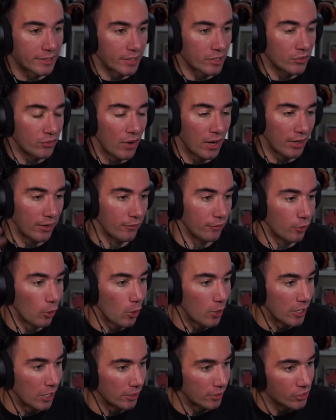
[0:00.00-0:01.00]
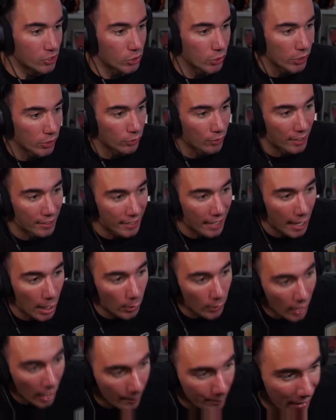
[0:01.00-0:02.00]
this fucking furry on the screen right
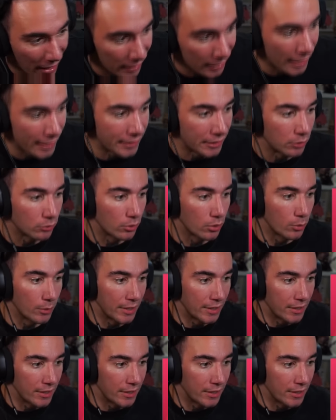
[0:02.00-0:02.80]
now. I'm not letting it ruin